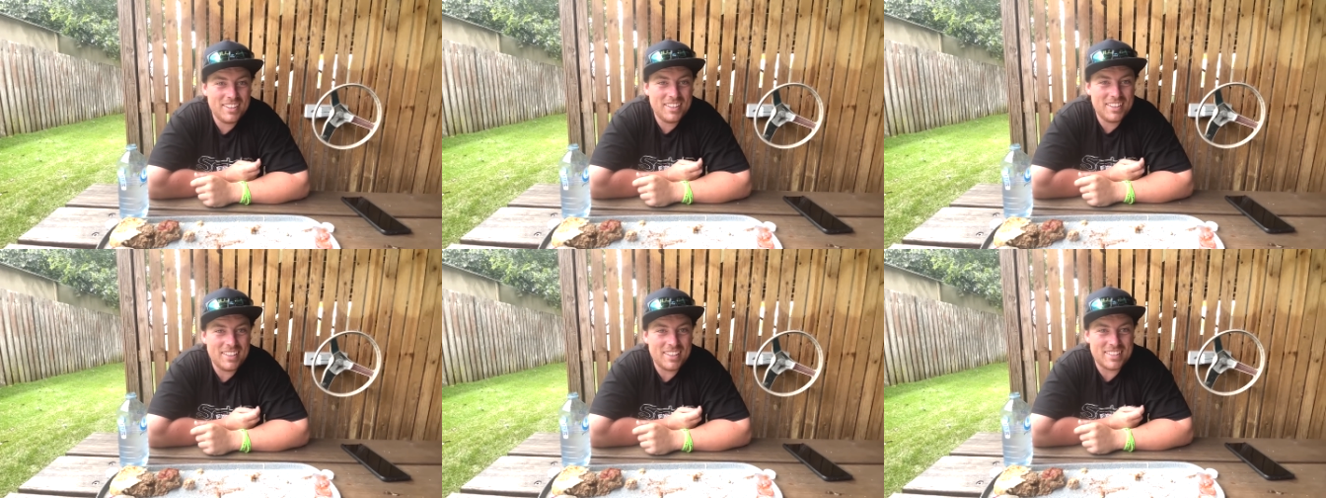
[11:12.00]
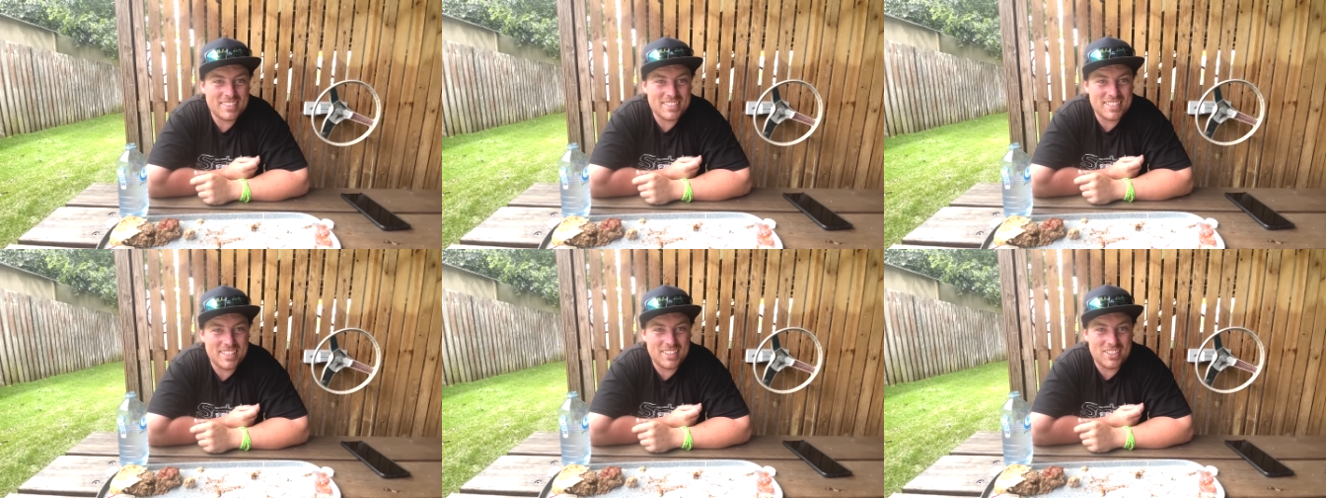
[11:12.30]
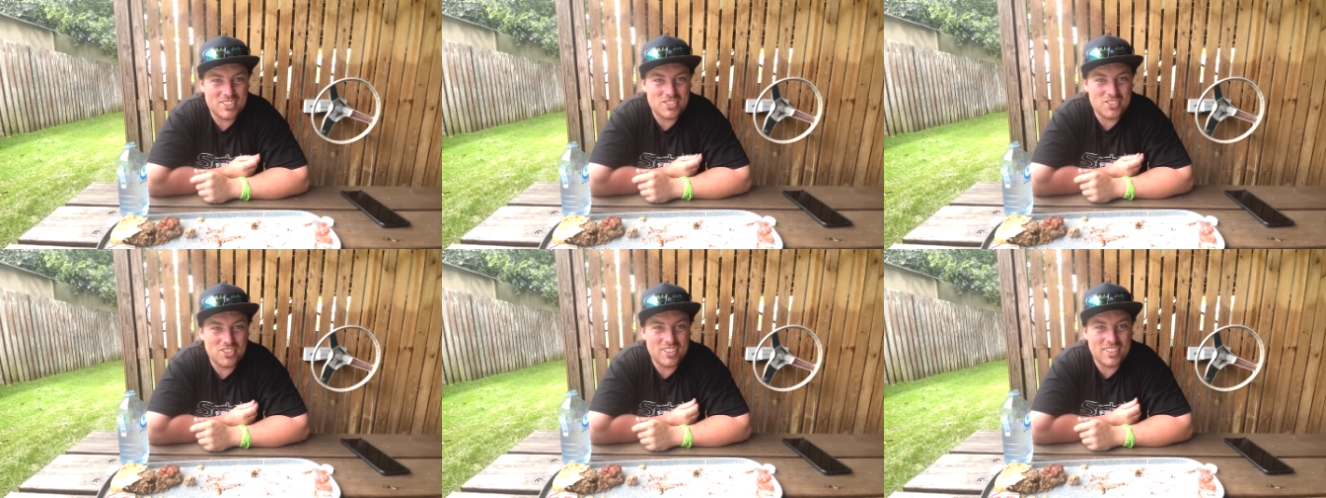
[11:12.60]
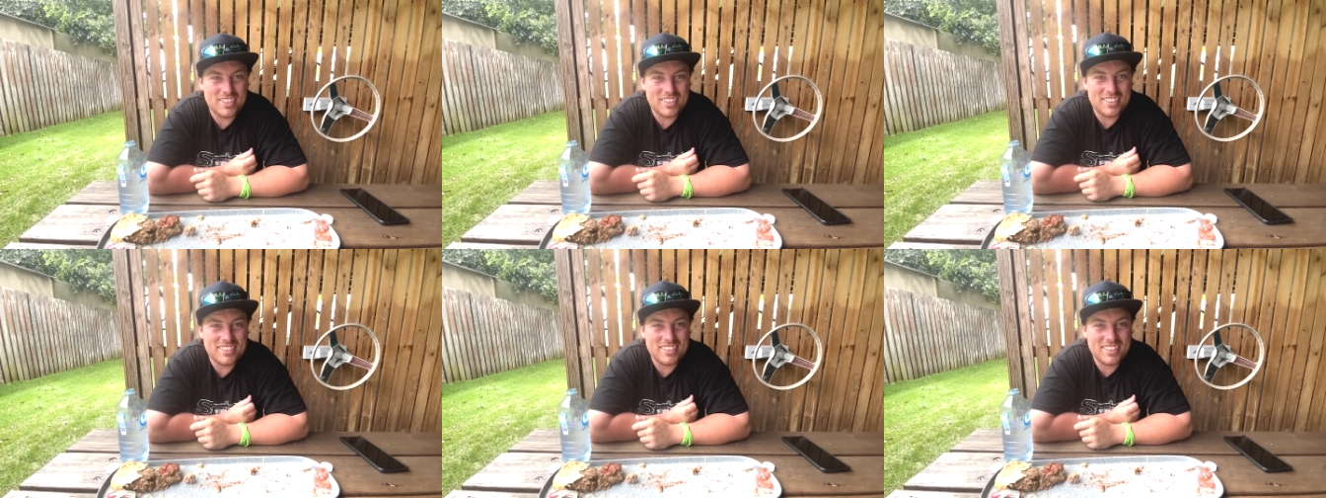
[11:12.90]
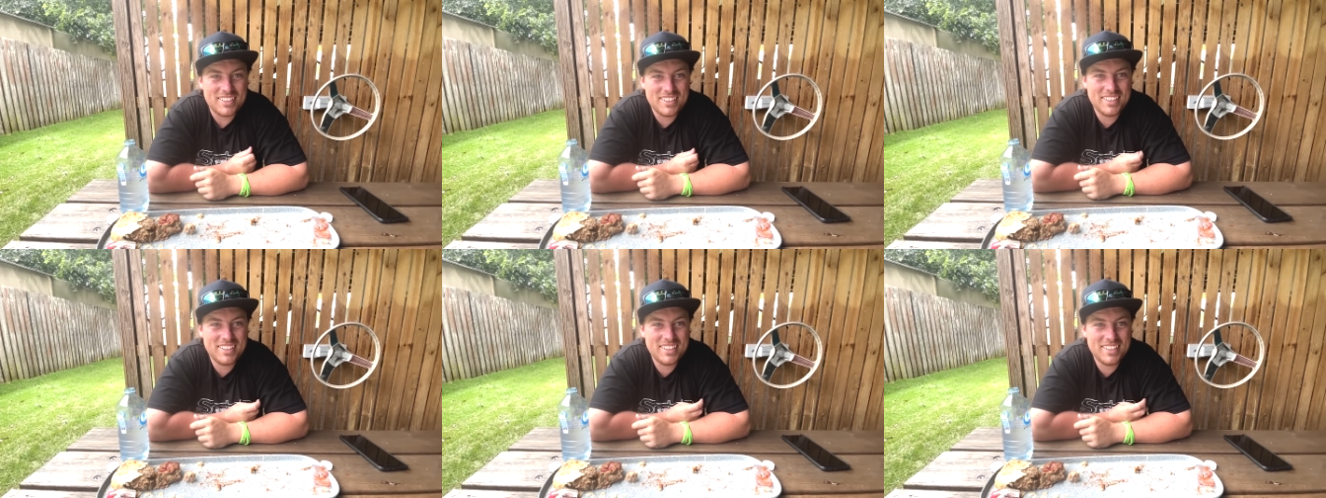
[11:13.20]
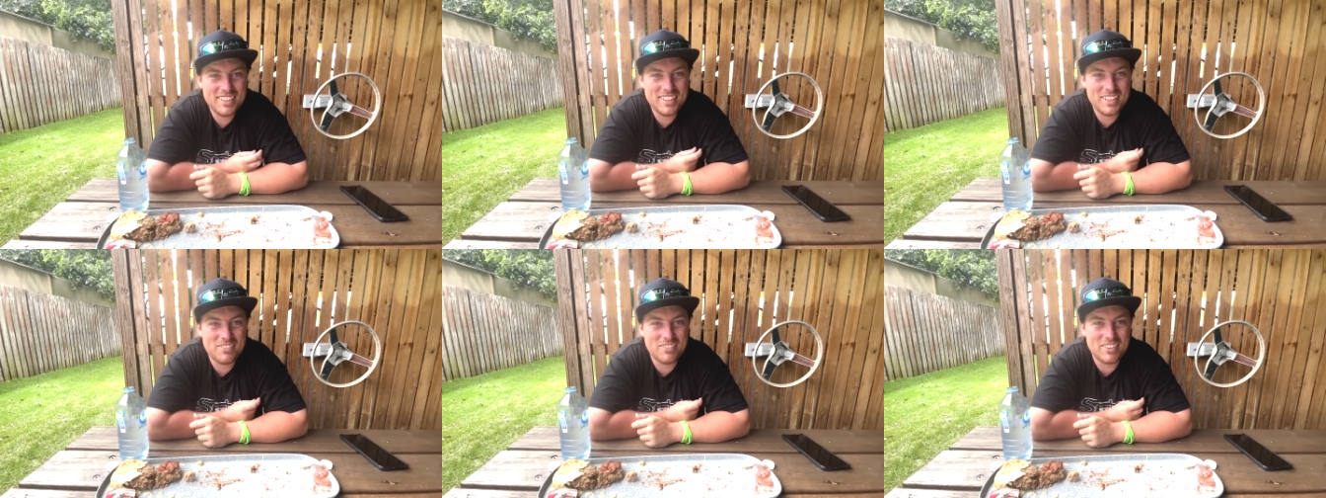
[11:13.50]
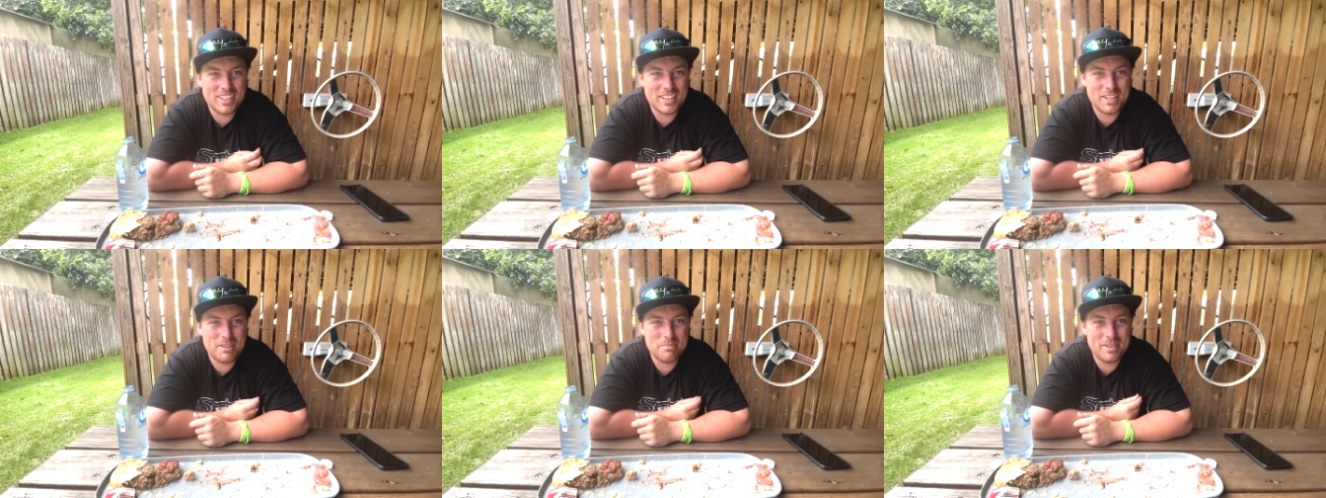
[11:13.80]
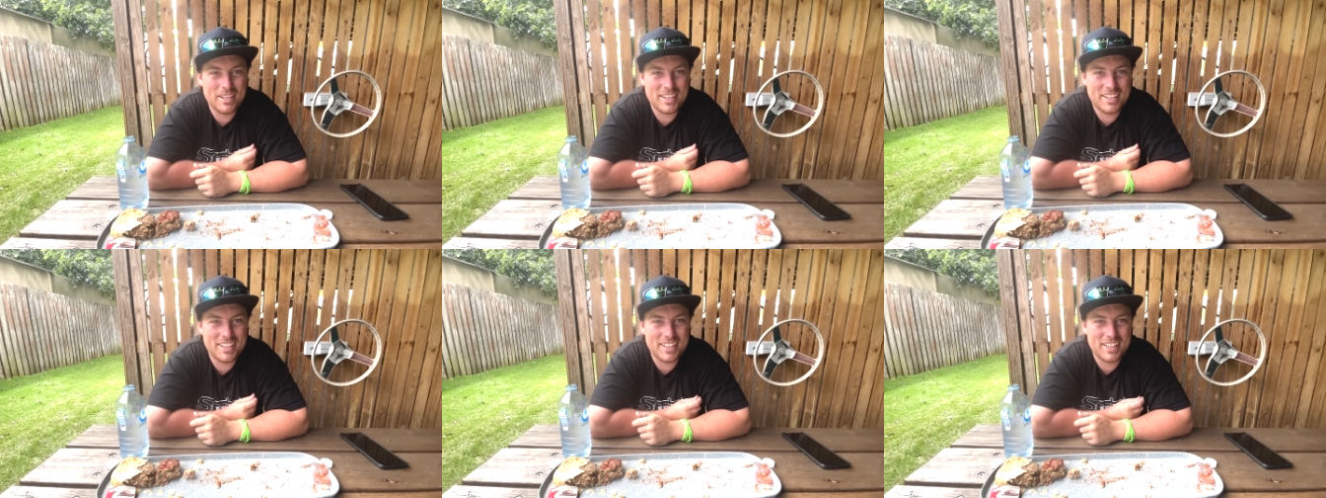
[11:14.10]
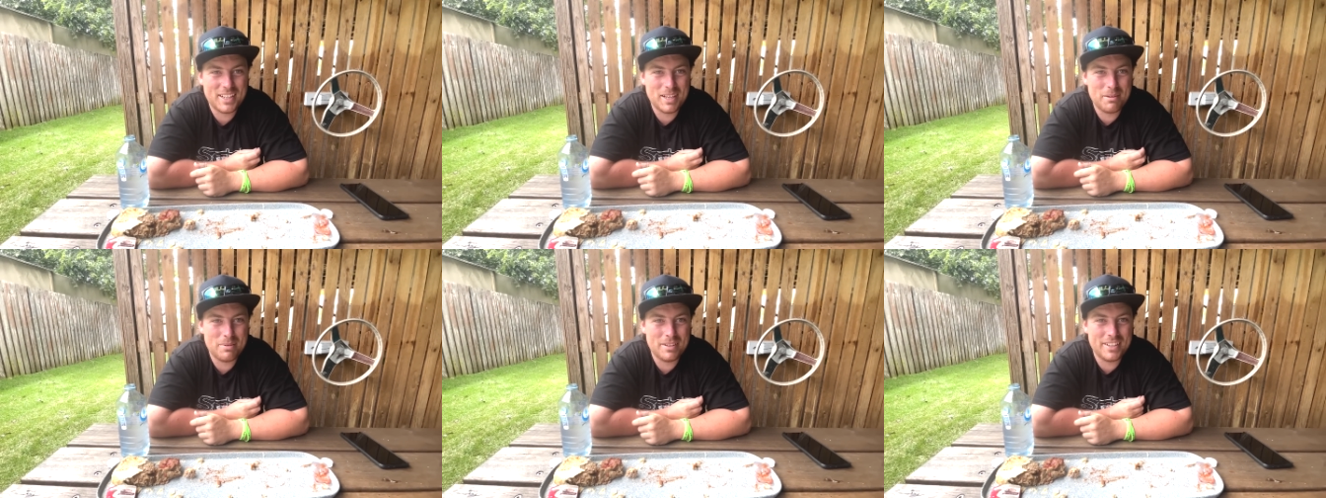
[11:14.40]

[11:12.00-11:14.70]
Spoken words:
You can say I tried it. I might come back in a couple